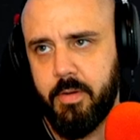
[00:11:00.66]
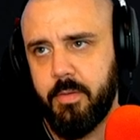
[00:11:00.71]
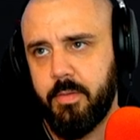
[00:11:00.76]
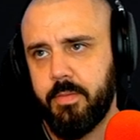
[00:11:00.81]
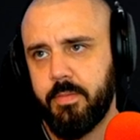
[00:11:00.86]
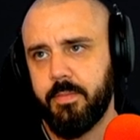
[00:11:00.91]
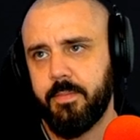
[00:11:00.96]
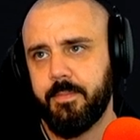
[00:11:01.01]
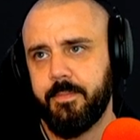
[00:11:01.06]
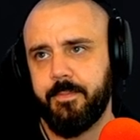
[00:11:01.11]
She
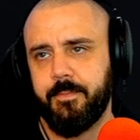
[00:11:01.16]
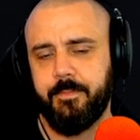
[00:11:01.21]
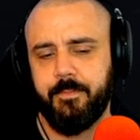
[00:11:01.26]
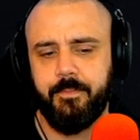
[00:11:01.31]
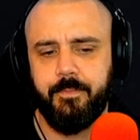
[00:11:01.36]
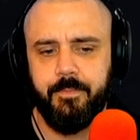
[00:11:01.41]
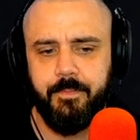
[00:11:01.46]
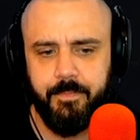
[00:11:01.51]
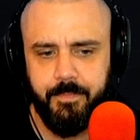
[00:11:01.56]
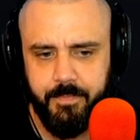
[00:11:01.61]
wanted me
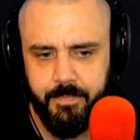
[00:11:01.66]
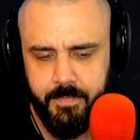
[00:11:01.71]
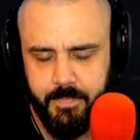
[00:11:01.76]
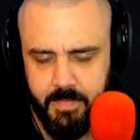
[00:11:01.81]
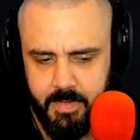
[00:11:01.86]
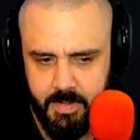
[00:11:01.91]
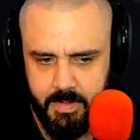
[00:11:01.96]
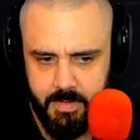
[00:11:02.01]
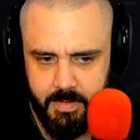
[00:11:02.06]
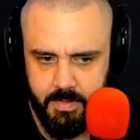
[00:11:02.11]
bad.
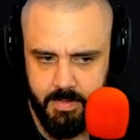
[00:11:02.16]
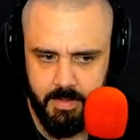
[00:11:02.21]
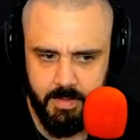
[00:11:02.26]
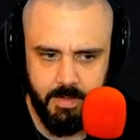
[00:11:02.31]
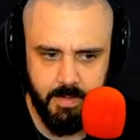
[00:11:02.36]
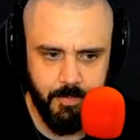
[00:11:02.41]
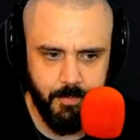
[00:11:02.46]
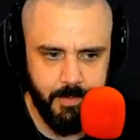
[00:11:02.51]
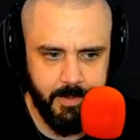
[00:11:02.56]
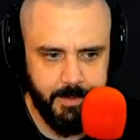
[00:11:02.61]

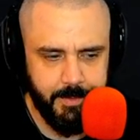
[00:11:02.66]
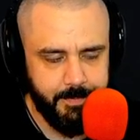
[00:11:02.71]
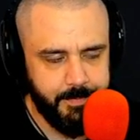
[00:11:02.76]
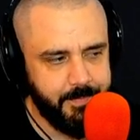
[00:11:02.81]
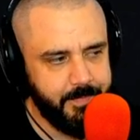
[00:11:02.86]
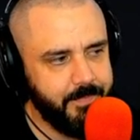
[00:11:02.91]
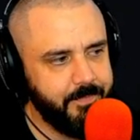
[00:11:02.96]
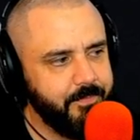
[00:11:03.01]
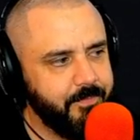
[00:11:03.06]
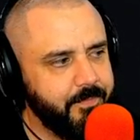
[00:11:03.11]
Well, she
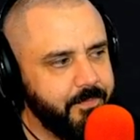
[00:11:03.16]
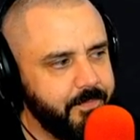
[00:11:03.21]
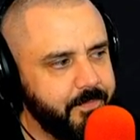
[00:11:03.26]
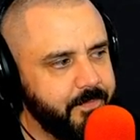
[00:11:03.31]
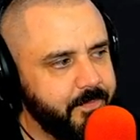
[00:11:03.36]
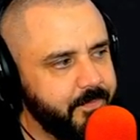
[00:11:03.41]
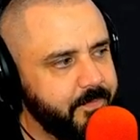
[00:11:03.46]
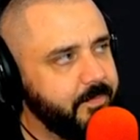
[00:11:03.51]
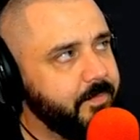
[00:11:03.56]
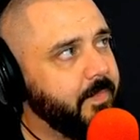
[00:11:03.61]
really wanted
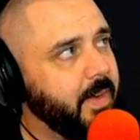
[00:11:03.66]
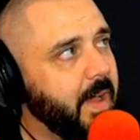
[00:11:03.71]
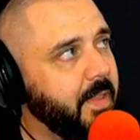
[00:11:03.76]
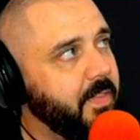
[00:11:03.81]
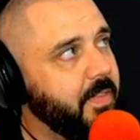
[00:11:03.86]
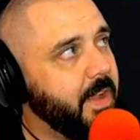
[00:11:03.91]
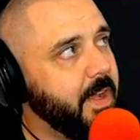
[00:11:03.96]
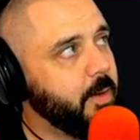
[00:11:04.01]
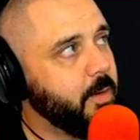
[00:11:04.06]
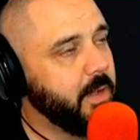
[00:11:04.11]
you. I
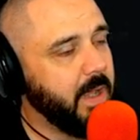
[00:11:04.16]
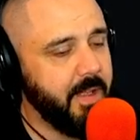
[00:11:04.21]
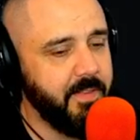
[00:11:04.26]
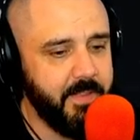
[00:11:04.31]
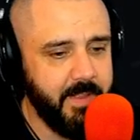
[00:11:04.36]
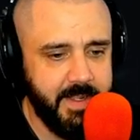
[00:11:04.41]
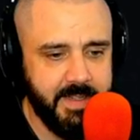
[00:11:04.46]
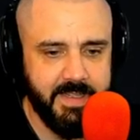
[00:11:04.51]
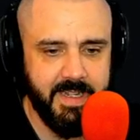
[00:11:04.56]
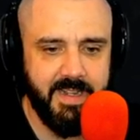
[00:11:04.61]
think I
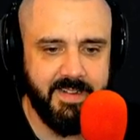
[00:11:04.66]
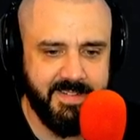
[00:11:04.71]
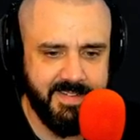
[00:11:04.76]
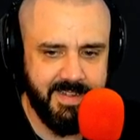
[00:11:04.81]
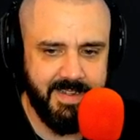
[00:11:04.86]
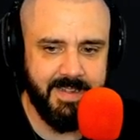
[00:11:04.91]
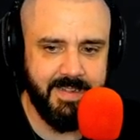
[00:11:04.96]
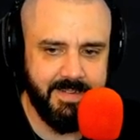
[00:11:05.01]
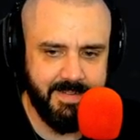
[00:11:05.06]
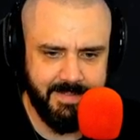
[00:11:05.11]
think that's
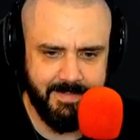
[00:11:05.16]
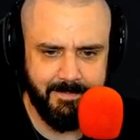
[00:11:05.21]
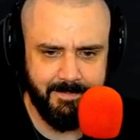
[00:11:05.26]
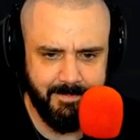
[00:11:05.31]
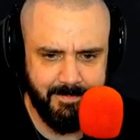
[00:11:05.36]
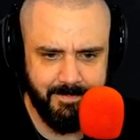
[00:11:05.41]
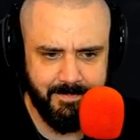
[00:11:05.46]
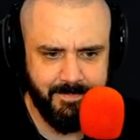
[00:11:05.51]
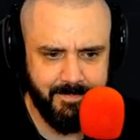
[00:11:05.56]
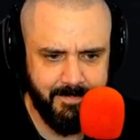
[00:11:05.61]
it.
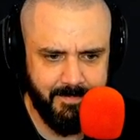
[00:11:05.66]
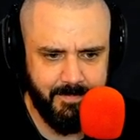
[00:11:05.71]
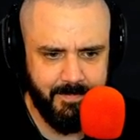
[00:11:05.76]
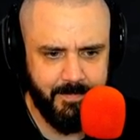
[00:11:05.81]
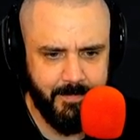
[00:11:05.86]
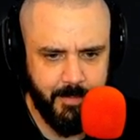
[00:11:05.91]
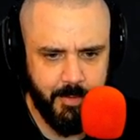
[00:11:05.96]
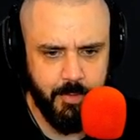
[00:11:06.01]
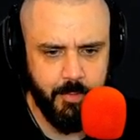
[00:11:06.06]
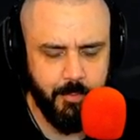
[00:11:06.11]

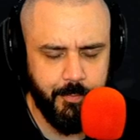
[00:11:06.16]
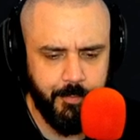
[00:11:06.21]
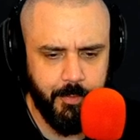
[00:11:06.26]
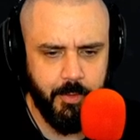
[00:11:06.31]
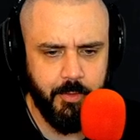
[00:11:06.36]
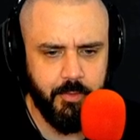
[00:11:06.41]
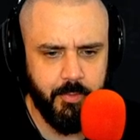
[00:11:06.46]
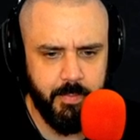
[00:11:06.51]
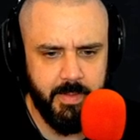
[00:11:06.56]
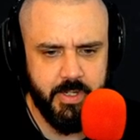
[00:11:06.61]
So
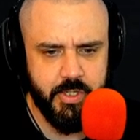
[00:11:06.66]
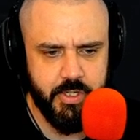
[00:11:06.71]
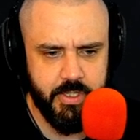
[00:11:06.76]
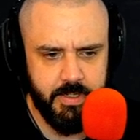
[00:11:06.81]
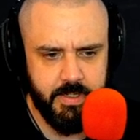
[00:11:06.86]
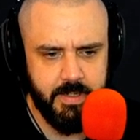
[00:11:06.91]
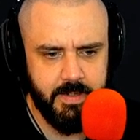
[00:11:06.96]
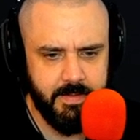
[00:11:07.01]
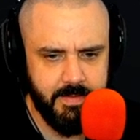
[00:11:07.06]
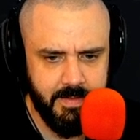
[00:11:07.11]
first mission,
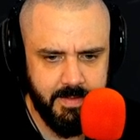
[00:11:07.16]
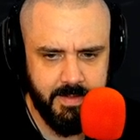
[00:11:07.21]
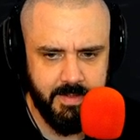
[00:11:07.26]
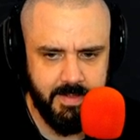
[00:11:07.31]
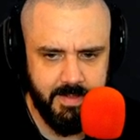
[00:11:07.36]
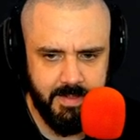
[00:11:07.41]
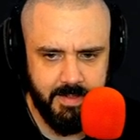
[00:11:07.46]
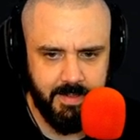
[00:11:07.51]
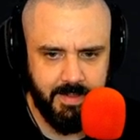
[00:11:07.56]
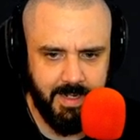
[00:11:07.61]

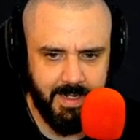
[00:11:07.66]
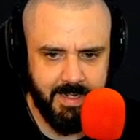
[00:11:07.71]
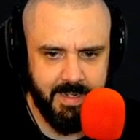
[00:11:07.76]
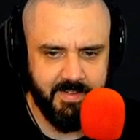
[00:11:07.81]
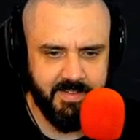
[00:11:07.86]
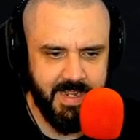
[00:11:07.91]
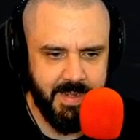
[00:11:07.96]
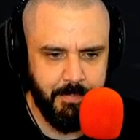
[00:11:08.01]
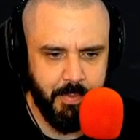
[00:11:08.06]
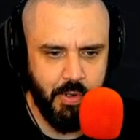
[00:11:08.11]
I guess
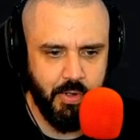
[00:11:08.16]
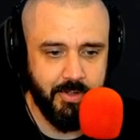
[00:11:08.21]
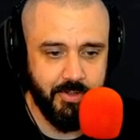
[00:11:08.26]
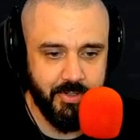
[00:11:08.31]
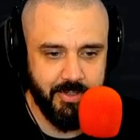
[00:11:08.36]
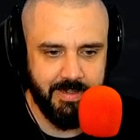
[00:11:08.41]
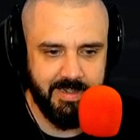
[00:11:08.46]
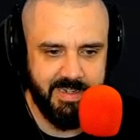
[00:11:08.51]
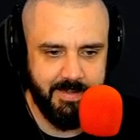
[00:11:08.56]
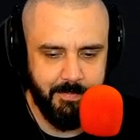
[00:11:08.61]

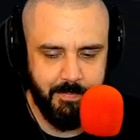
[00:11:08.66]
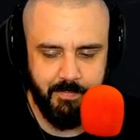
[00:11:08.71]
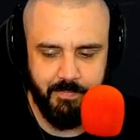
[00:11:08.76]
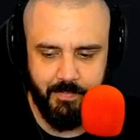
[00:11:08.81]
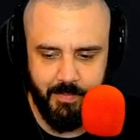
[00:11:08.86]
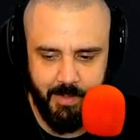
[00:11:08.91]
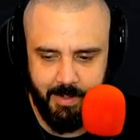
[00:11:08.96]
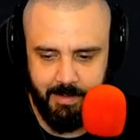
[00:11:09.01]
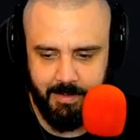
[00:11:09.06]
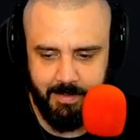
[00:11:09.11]
partially.
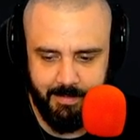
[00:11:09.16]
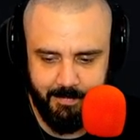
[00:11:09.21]
Uh,